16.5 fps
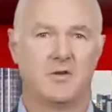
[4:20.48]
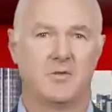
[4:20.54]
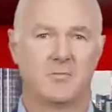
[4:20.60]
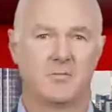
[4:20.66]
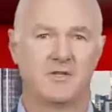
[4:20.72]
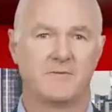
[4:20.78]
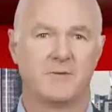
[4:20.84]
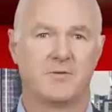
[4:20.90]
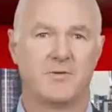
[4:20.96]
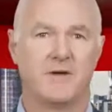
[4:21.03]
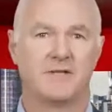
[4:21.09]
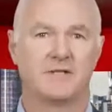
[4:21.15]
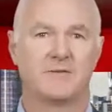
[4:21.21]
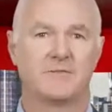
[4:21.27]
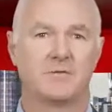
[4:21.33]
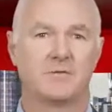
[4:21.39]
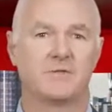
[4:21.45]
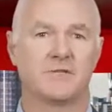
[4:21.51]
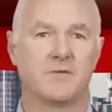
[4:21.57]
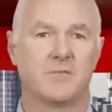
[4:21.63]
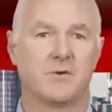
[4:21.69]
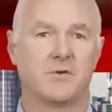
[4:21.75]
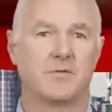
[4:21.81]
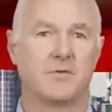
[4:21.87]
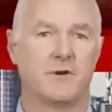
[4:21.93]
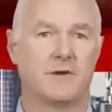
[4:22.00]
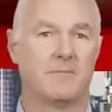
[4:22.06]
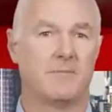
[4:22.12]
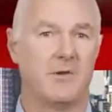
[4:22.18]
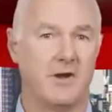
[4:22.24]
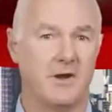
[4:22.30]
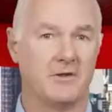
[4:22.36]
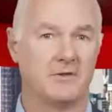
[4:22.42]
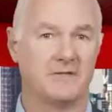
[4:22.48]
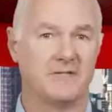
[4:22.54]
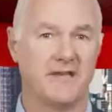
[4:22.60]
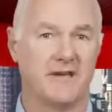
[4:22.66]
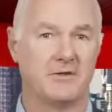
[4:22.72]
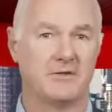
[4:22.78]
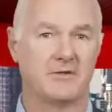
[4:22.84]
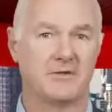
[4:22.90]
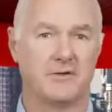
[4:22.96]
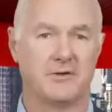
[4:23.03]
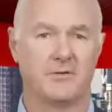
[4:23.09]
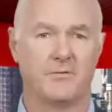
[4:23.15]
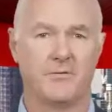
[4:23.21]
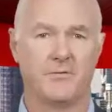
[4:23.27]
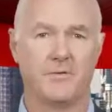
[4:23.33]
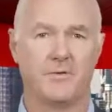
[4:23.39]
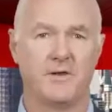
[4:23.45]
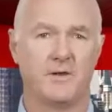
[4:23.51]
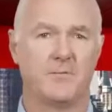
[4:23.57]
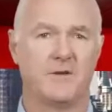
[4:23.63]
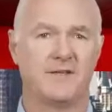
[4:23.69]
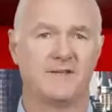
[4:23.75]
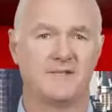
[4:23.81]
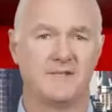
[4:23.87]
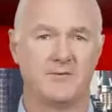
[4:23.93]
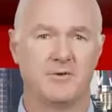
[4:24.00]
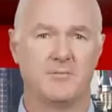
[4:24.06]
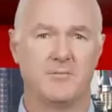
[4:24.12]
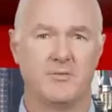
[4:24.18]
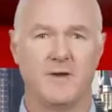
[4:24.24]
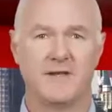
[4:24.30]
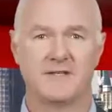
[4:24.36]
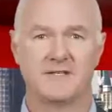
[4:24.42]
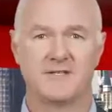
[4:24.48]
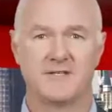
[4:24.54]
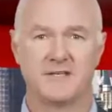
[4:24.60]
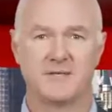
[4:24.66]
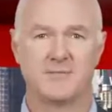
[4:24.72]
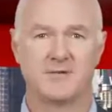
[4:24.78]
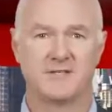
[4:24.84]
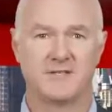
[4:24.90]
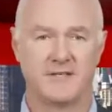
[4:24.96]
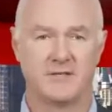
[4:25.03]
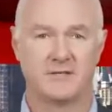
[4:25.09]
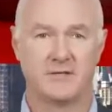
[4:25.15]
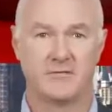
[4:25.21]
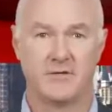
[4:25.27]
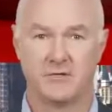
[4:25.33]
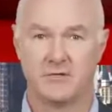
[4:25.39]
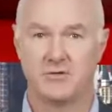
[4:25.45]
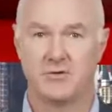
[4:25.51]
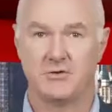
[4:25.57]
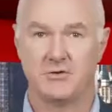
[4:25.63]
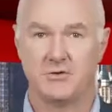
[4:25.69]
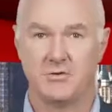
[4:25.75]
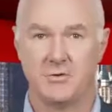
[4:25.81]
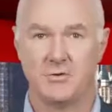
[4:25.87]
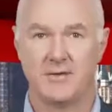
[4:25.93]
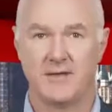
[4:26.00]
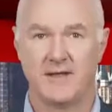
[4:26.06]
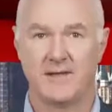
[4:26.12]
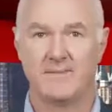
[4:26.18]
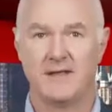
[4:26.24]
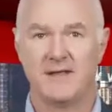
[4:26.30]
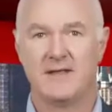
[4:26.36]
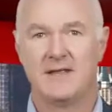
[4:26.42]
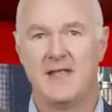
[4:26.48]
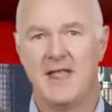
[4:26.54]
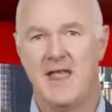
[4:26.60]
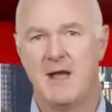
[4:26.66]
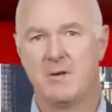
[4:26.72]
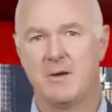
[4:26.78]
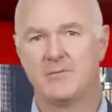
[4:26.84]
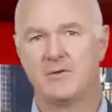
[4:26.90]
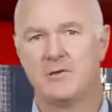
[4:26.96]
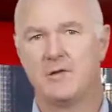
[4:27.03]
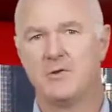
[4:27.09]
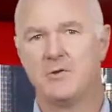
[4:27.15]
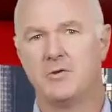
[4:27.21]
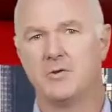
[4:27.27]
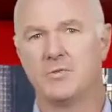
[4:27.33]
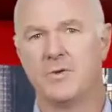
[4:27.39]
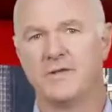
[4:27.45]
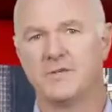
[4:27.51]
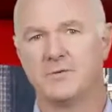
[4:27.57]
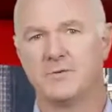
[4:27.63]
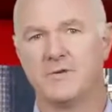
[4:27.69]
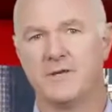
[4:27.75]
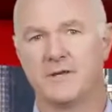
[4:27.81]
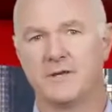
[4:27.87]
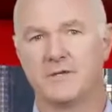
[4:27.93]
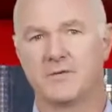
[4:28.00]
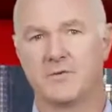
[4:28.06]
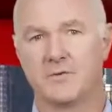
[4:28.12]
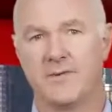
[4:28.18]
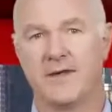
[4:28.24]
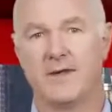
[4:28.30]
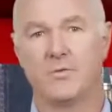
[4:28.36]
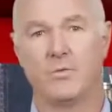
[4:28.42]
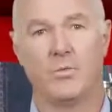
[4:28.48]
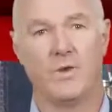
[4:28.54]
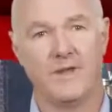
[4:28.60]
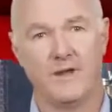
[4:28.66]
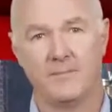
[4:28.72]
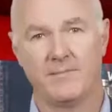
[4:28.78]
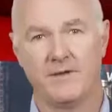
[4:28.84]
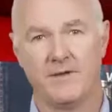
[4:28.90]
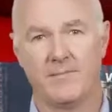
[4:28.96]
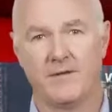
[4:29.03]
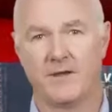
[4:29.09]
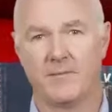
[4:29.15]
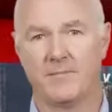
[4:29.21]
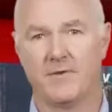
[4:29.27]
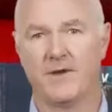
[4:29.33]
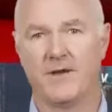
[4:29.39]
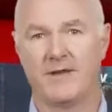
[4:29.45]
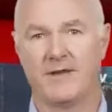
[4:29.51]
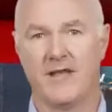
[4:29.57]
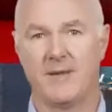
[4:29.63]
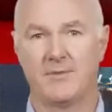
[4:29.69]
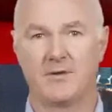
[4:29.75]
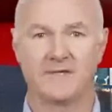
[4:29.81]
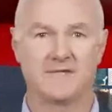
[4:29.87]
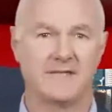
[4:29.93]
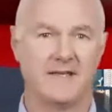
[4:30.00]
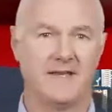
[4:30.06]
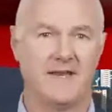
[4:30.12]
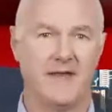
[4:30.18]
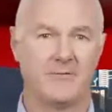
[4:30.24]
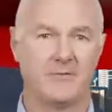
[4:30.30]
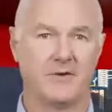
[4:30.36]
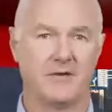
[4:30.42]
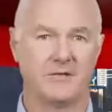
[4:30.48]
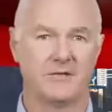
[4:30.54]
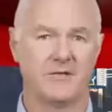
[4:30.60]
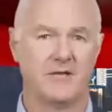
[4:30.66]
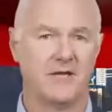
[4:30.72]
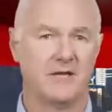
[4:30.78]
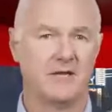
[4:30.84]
Brisbane rents have also recorded a mild downturn, falling by 0.6% over the June quarter. However, local rental yields remain well above the combined capital city average,